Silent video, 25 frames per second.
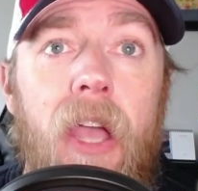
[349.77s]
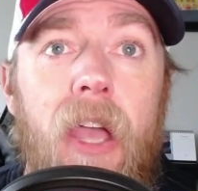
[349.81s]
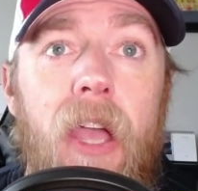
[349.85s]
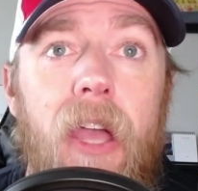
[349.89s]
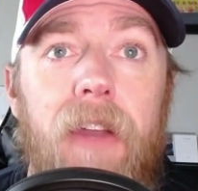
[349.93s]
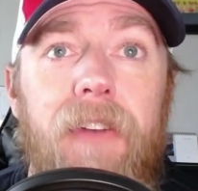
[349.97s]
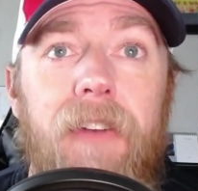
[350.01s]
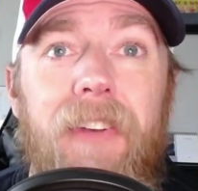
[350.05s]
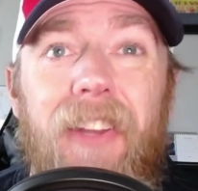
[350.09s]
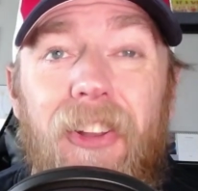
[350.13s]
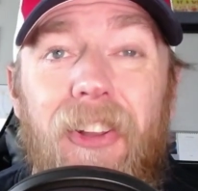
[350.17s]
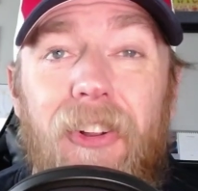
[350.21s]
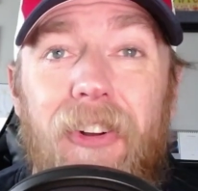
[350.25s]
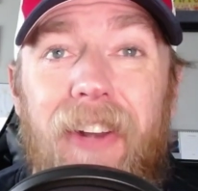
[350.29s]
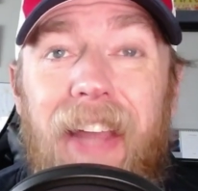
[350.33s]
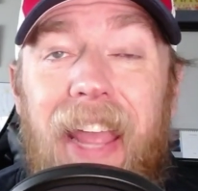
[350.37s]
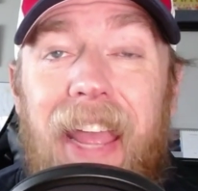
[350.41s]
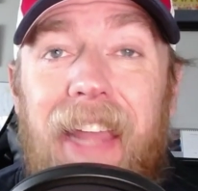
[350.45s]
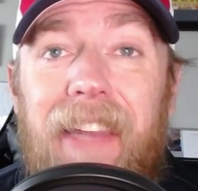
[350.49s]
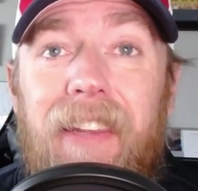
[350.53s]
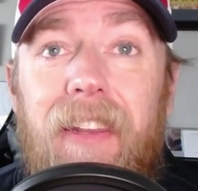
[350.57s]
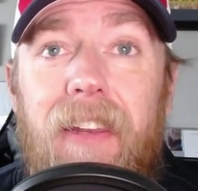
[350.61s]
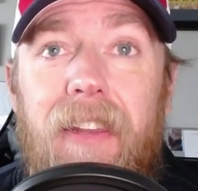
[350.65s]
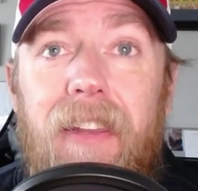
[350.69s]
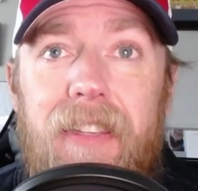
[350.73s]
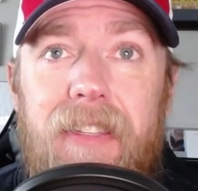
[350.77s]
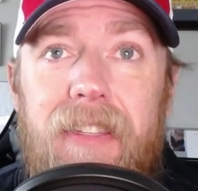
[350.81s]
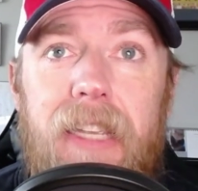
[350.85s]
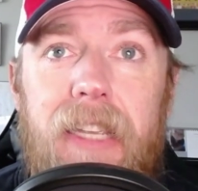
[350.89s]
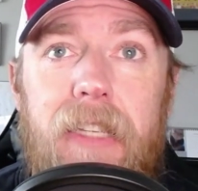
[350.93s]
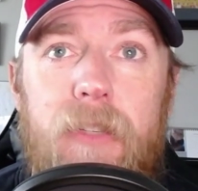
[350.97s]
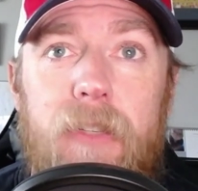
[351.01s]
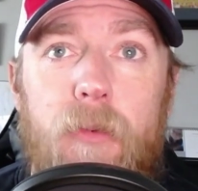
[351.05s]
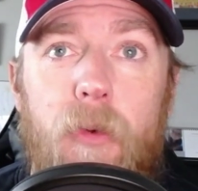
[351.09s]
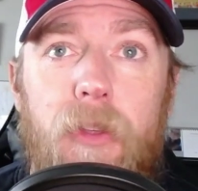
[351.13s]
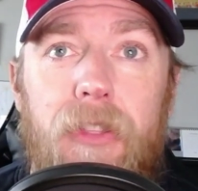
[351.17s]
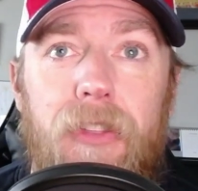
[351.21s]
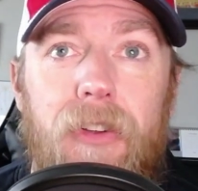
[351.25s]
Dillard ended the season
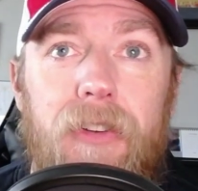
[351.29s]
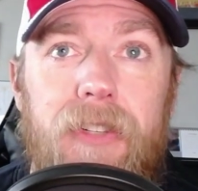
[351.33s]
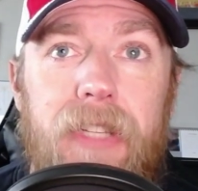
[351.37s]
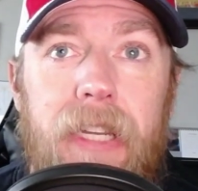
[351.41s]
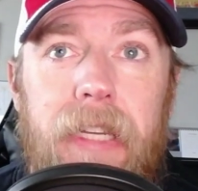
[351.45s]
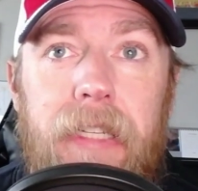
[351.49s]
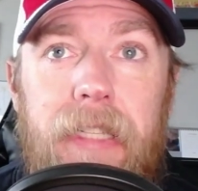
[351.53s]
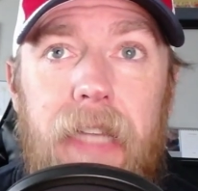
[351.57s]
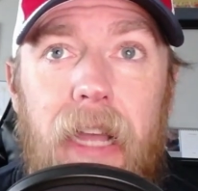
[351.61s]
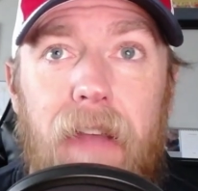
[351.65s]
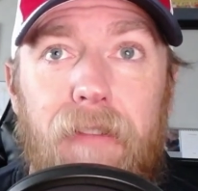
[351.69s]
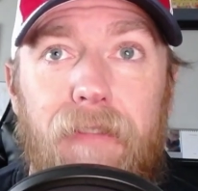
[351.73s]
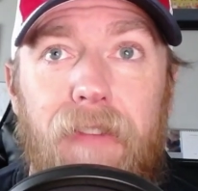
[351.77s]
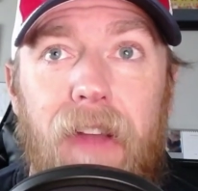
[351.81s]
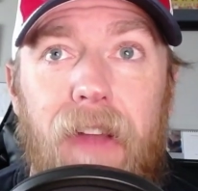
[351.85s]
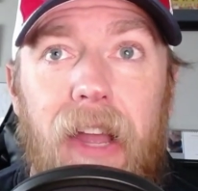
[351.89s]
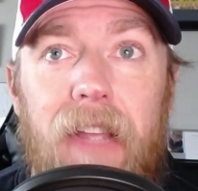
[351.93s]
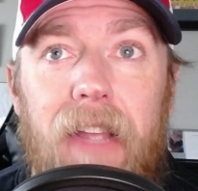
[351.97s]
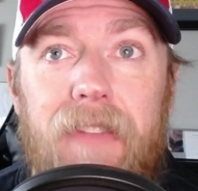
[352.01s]
with 13 top fives